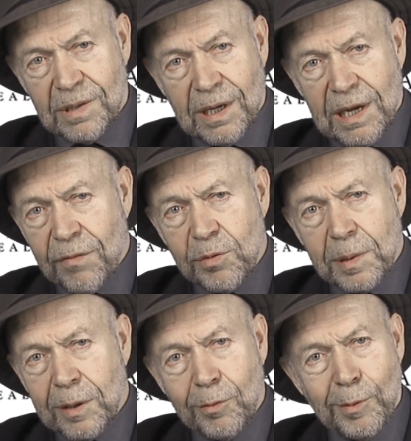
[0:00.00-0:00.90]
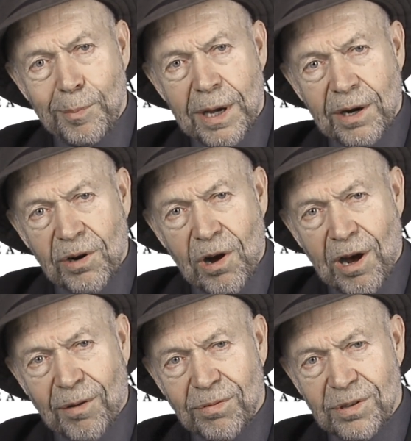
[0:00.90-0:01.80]
And everybody would be better
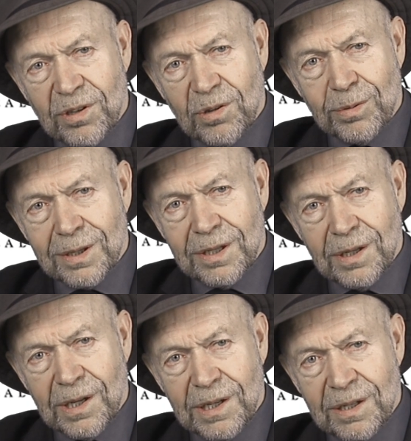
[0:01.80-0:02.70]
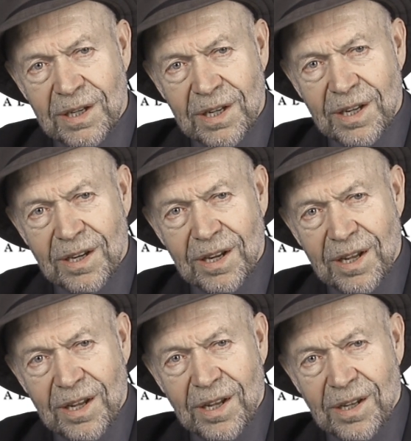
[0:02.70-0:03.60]
off. You know, we're killing
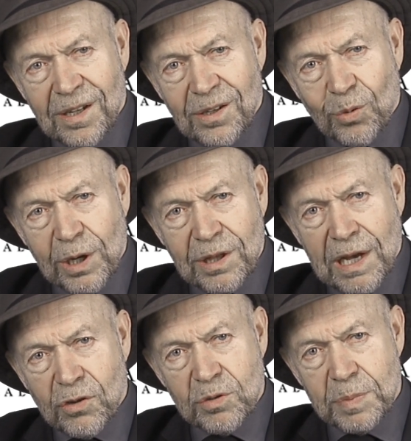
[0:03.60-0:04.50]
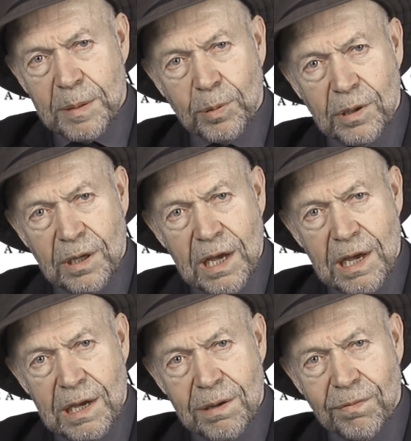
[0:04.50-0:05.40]
20,000 people a
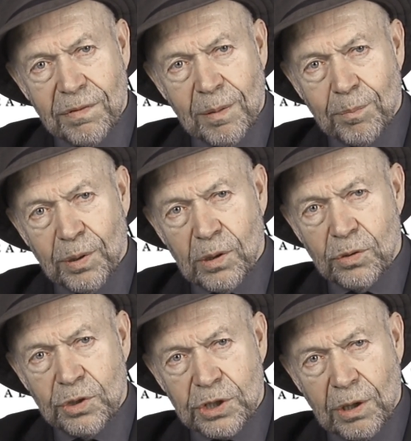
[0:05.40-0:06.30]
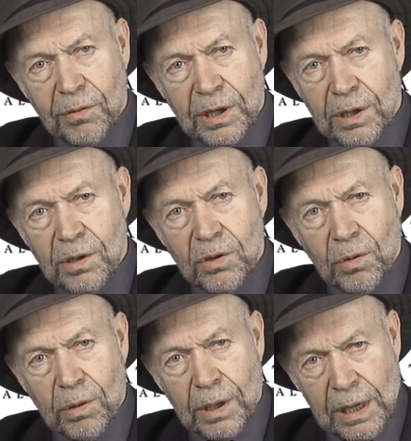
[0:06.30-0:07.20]
day from pollution,
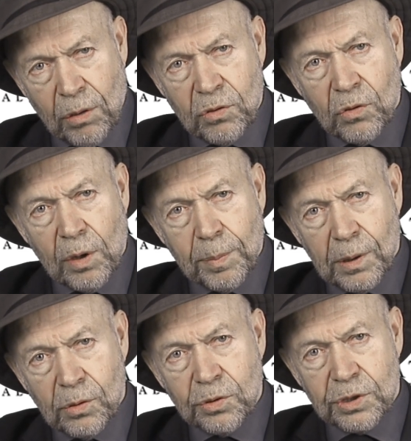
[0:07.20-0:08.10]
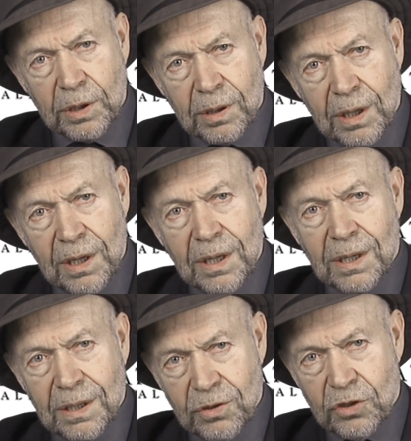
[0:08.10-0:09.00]
indoor and outdoor pollution,
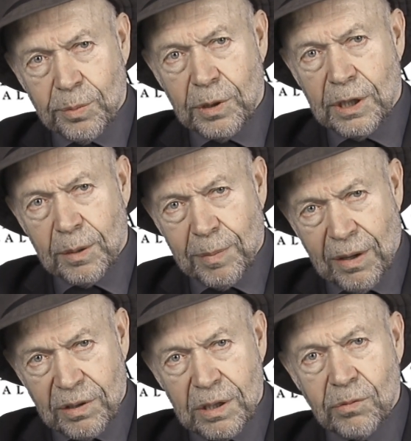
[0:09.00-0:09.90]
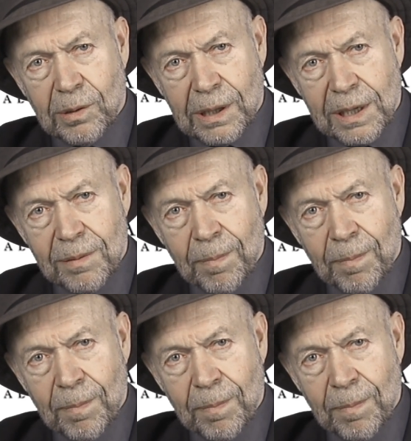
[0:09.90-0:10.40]
contributing about equally.